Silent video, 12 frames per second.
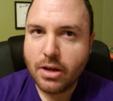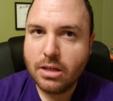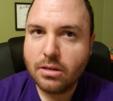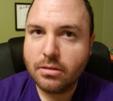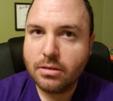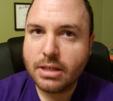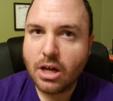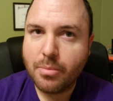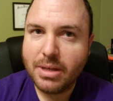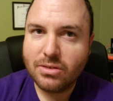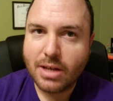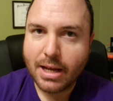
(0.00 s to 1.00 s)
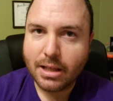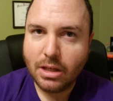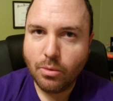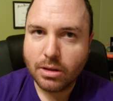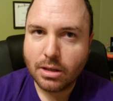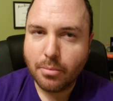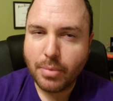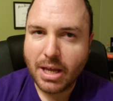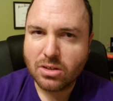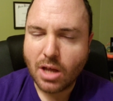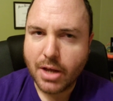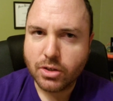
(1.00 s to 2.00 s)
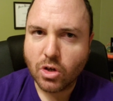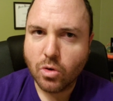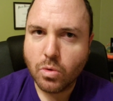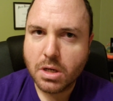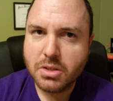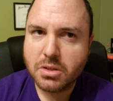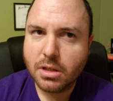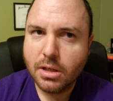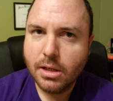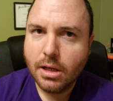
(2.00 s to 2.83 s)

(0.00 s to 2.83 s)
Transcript: he couldn't tell me exactly what the base ISO was.